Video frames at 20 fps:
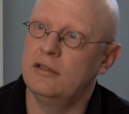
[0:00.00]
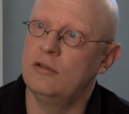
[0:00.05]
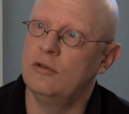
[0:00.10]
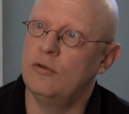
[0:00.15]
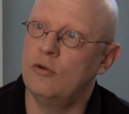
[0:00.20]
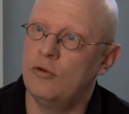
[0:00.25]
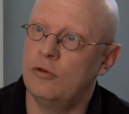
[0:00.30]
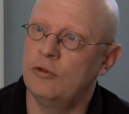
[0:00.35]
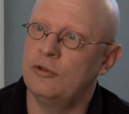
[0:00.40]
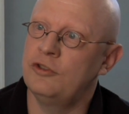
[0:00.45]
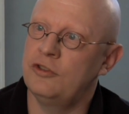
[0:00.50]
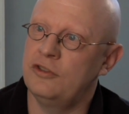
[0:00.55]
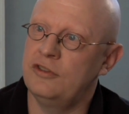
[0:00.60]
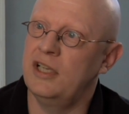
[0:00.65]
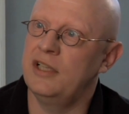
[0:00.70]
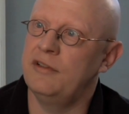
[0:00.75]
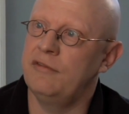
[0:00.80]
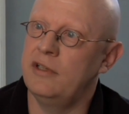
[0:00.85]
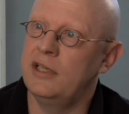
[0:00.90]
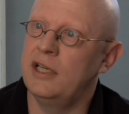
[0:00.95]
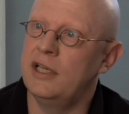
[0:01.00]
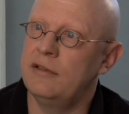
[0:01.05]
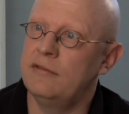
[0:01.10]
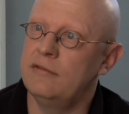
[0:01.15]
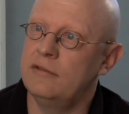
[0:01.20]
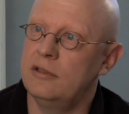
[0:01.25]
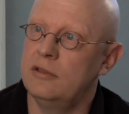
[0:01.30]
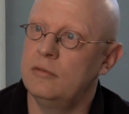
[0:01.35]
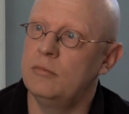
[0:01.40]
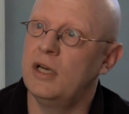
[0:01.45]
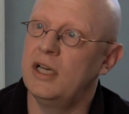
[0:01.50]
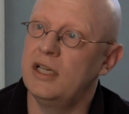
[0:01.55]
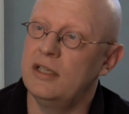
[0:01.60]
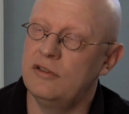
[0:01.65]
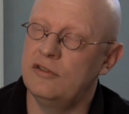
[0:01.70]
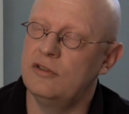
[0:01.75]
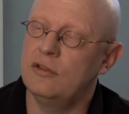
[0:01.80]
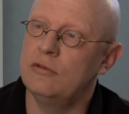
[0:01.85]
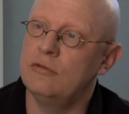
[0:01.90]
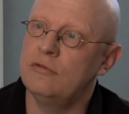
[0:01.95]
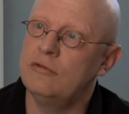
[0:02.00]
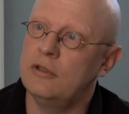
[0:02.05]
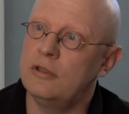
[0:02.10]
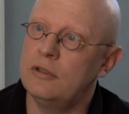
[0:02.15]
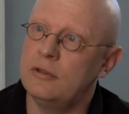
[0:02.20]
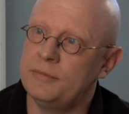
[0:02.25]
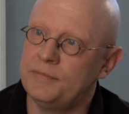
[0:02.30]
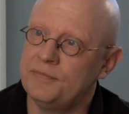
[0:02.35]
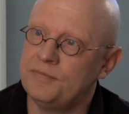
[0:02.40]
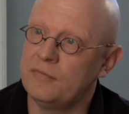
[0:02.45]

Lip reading: ores that we have mined so far.